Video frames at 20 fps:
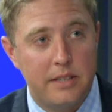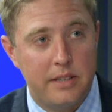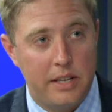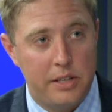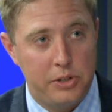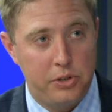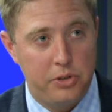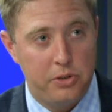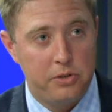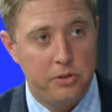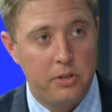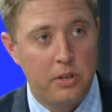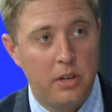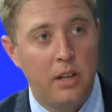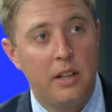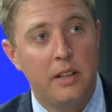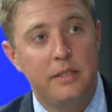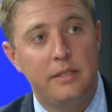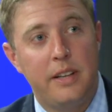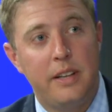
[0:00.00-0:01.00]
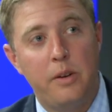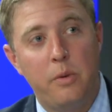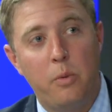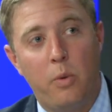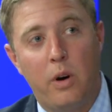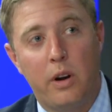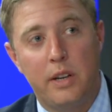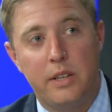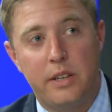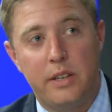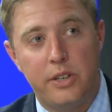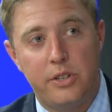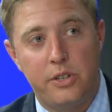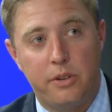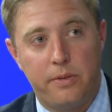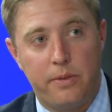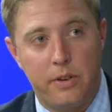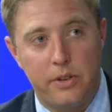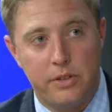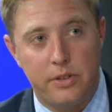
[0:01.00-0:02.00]
dentures didn't want a denture
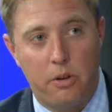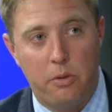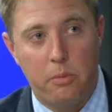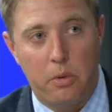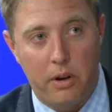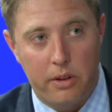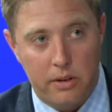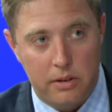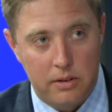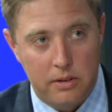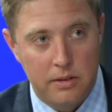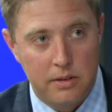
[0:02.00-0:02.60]
for his own brother.